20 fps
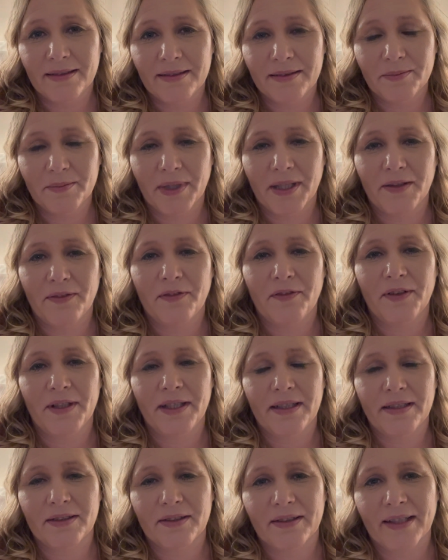My
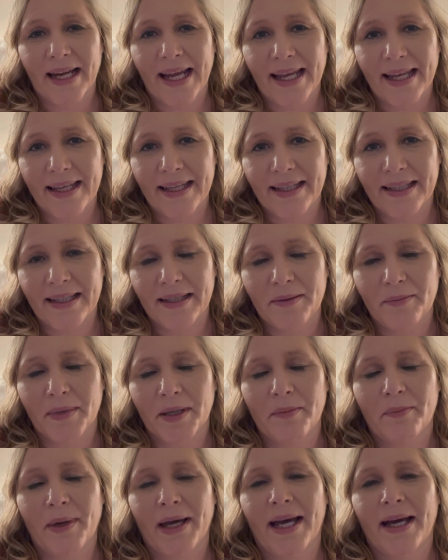feet are achy, my
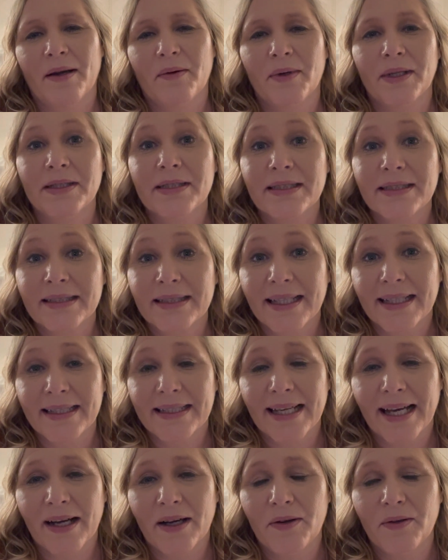back wants to lay
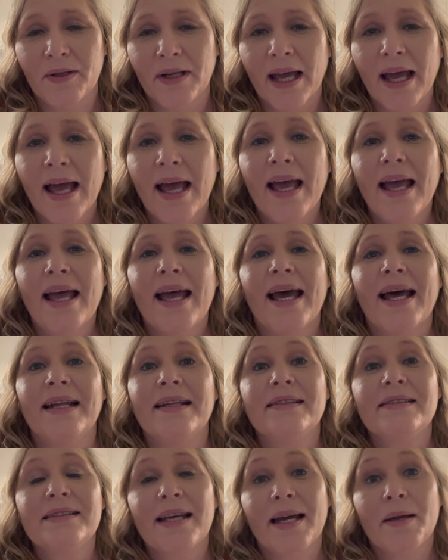down, and
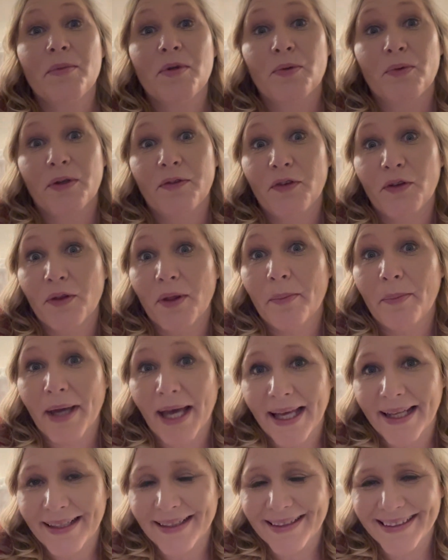it's time to review the
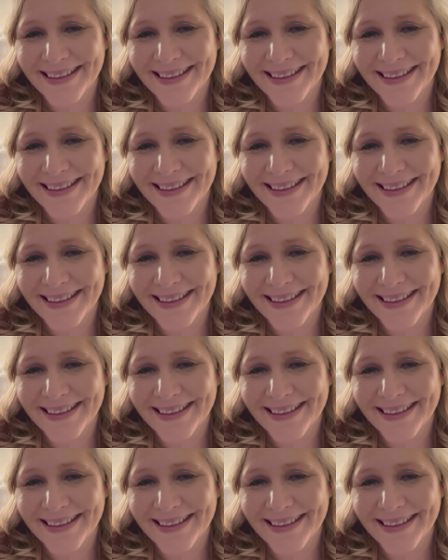bed.